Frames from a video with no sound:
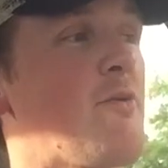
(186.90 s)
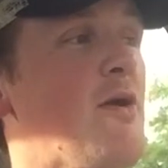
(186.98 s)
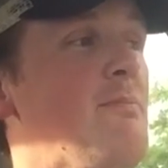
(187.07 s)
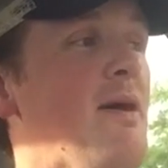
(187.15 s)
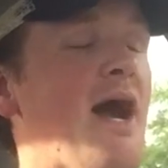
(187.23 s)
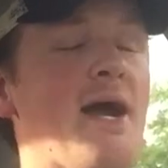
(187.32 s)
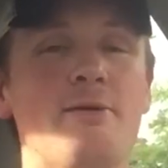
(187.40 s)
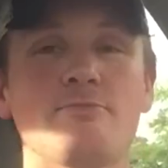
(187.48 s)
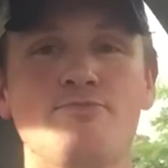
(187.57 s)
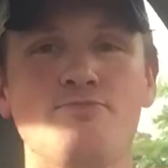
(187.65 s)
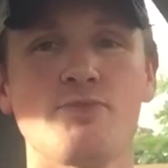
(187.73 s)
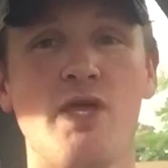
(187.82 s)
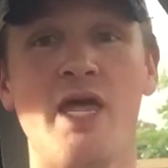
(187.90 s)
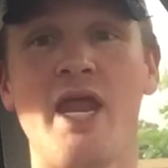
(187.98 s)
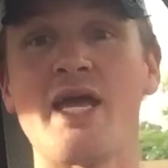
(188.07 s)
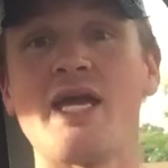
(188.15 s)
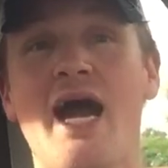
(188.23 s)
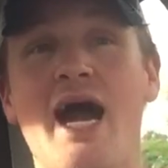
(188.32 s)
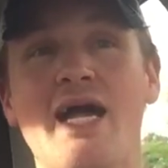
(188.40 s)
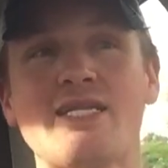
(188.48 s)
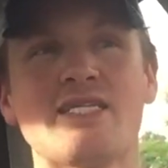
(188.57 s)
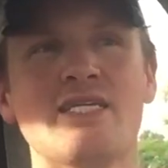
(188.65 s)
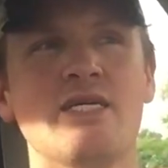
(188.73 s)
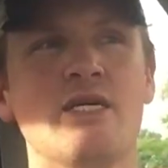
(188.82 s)
I, went back and I
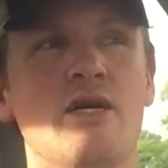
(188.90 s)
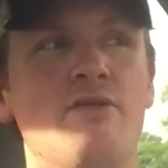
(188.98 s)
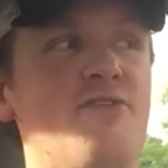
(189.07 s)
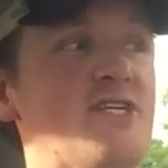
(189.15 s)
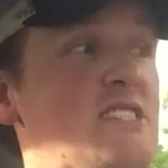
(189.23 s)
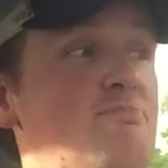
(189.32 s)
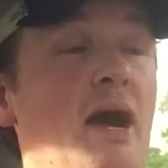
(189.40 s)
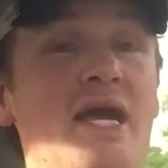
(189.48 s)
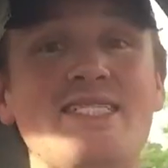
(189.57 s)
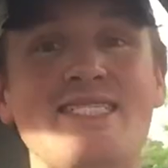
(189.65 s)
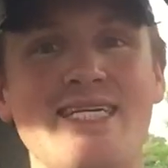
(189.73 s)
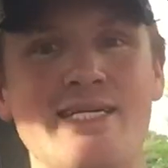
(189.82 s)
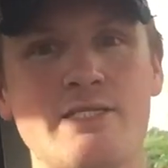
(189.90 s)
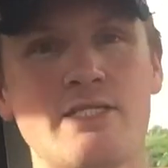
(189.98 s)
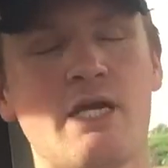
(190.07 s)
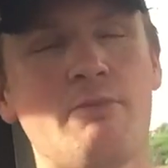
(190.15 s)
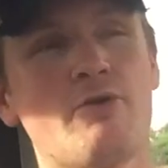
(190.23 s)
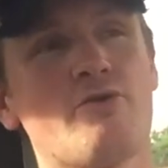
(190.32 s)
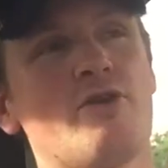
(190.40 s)
got the spicy double